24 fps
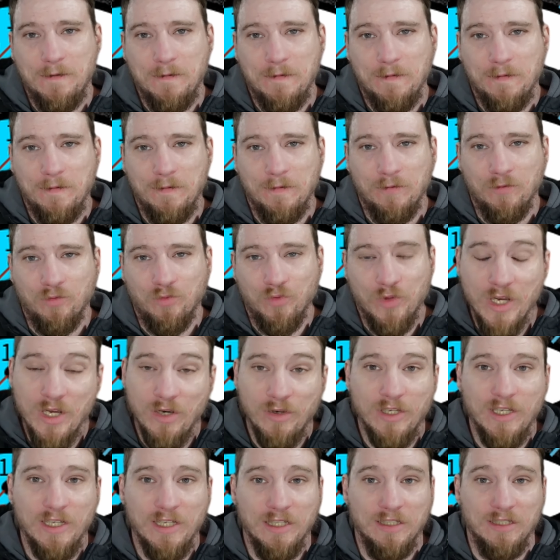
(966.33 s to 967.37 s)

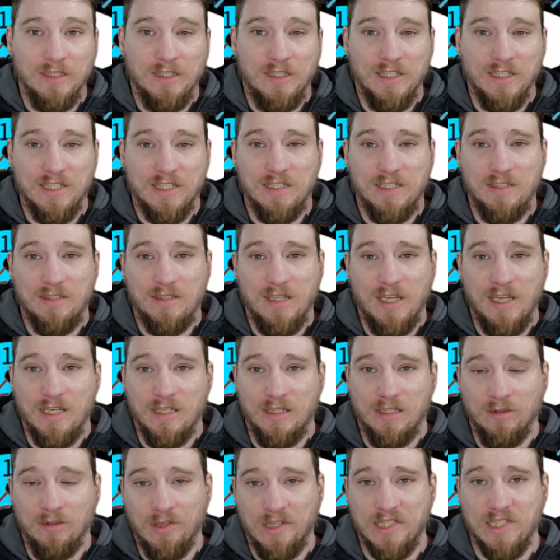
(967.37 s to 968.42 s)
Really, this
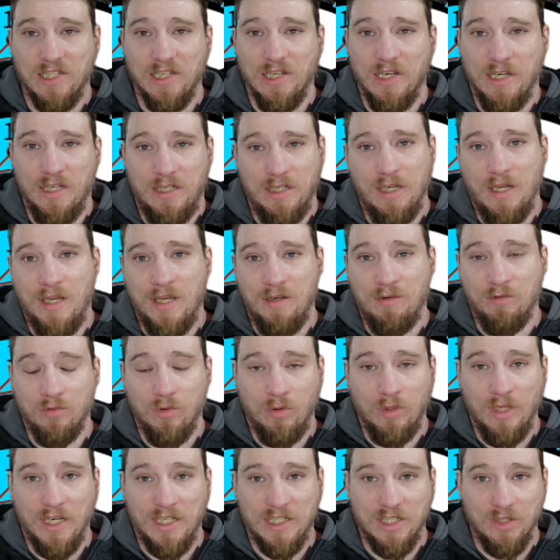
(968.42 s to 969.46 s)
thing looks like a
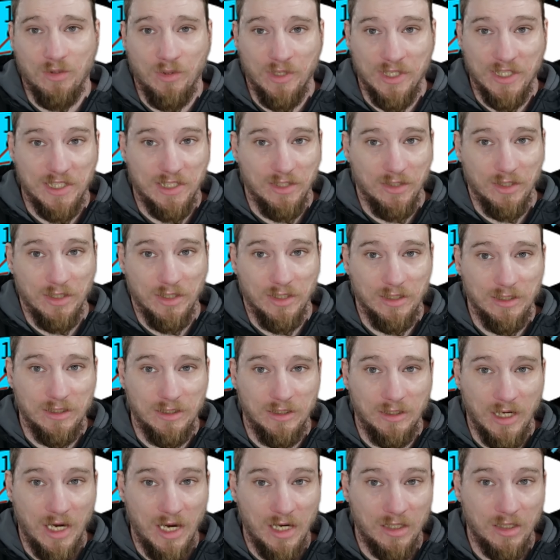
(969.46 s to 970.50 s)
Rolex Oyster
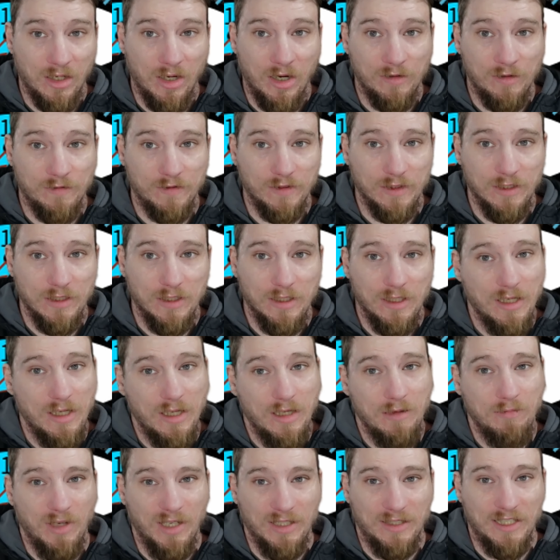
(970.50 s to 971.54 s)
knockoff,
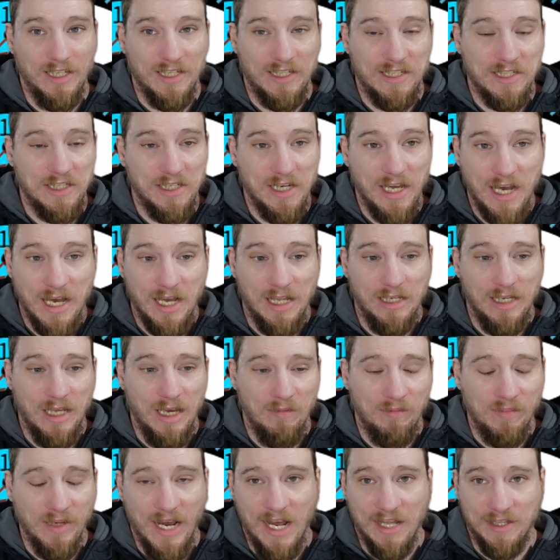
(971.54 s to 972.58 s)
but that's not a
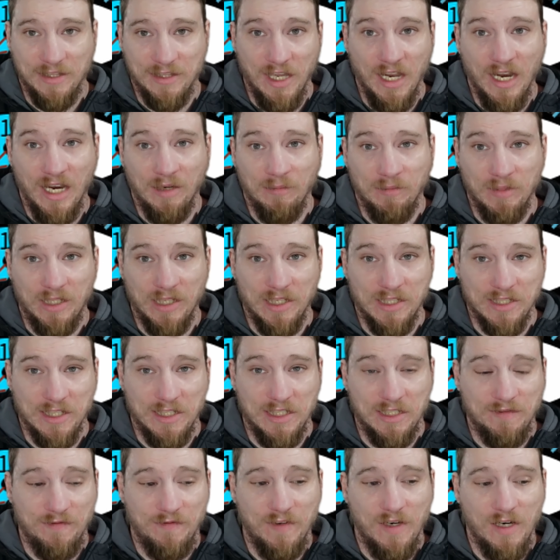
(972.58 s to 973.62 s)
bad thing because
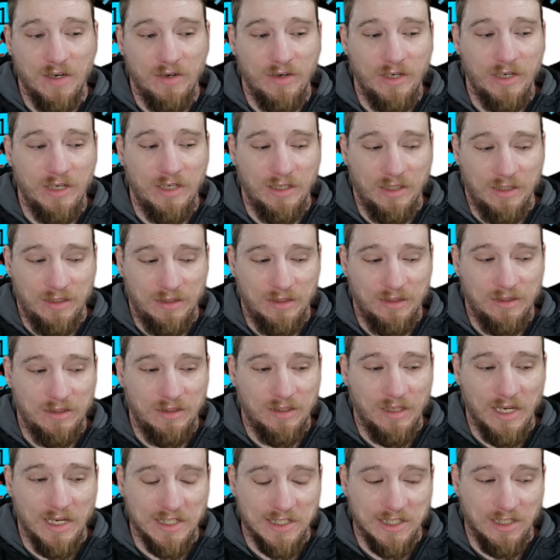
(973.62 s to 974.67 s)
it's very
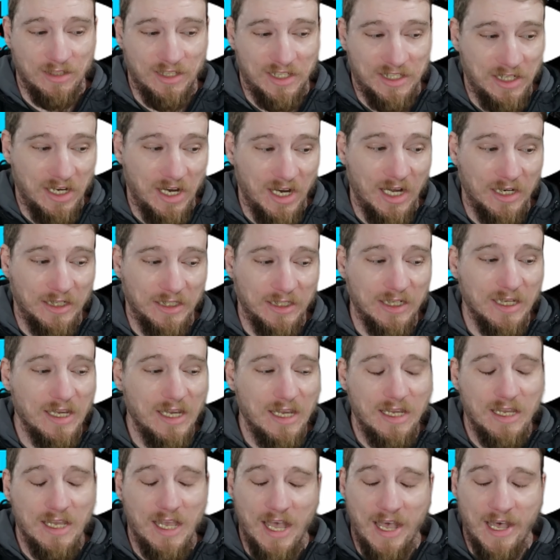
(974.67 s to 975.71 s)
nicely done,
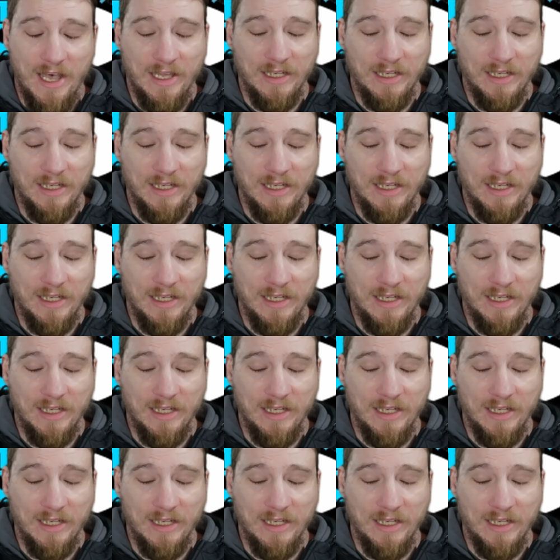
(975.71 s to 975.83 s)
and